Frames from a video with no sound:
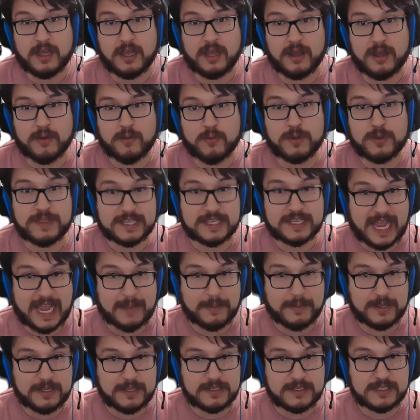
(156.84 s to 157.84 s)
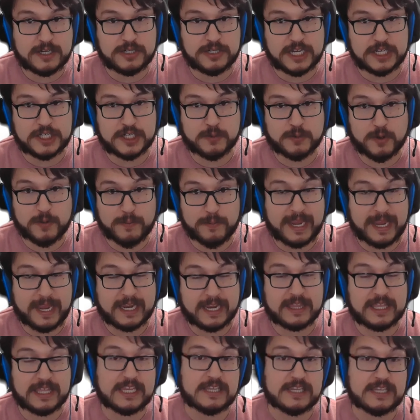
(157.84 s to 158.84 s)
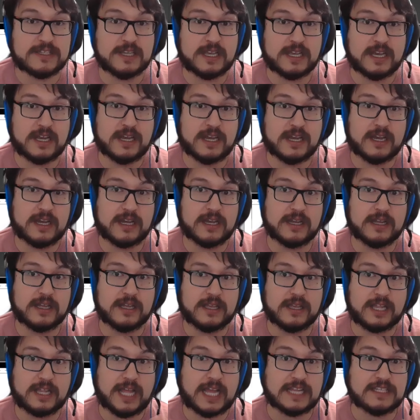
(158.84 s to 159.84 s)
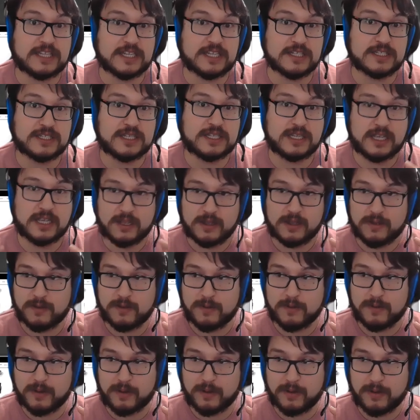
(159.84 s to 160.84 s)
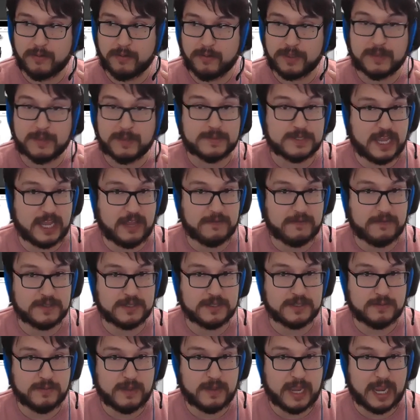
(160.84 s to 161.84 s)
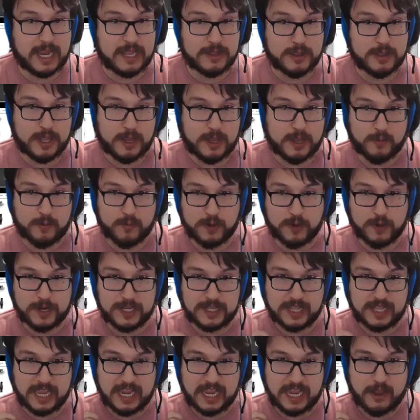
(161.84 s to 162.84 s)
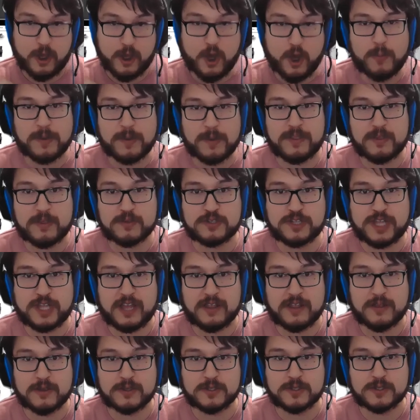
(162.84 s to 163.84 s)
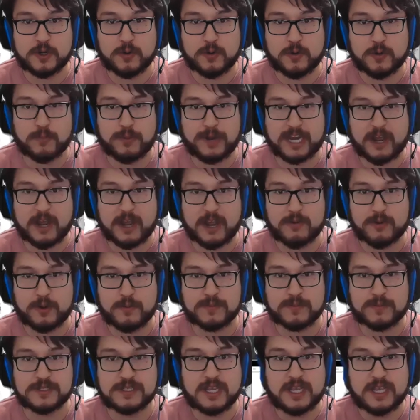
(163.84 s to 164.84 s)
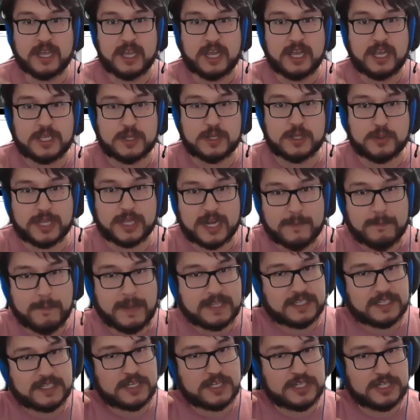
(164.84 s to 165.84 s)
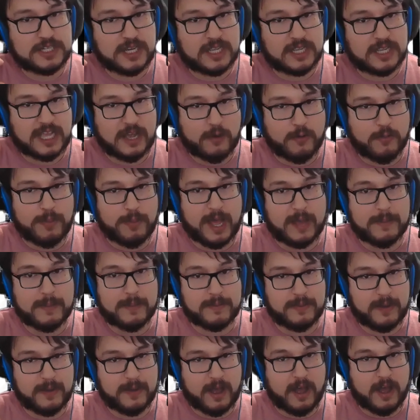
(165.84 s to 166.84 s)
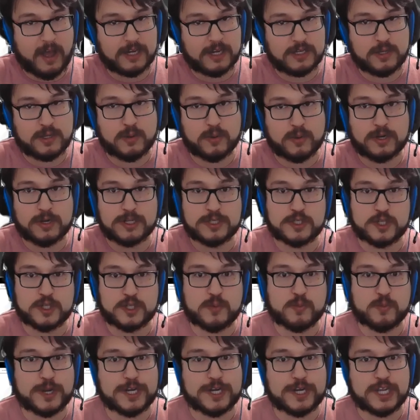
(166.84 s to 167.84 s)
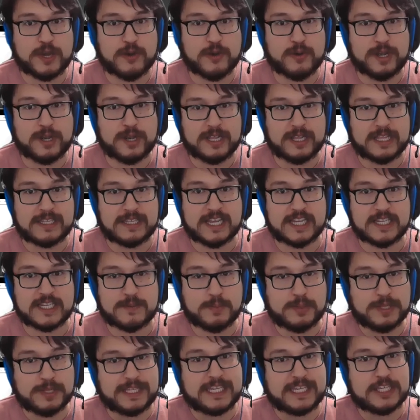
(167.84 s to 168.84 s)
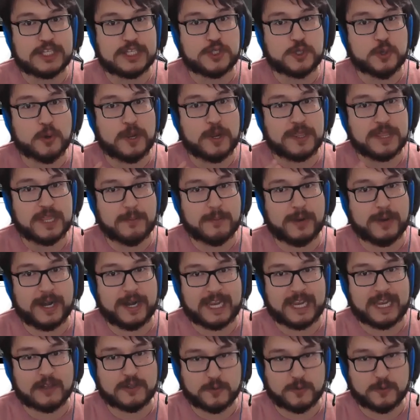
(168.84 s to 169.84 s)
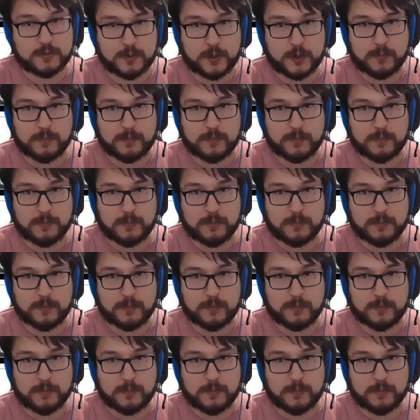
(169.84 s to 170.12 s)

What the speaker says: When this happens, your teacher will make these classes themselves, and then when they open those little breakout rooms, you'll get a message that will pop up on your Zoom window that says, please join the breakout room.